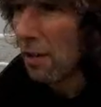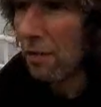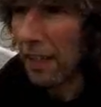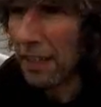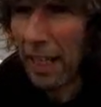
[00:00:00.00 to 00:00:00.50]

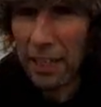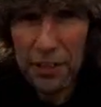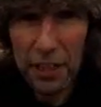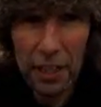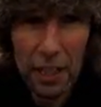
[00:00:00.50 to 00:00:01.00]

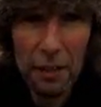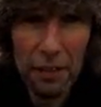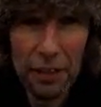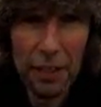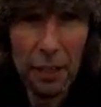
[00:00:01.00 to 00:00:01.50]
fantastic. I love
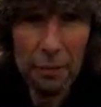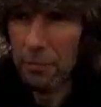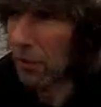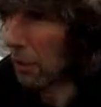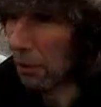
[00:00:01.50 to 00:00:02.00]
it.
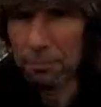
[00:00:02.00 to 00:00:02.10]
So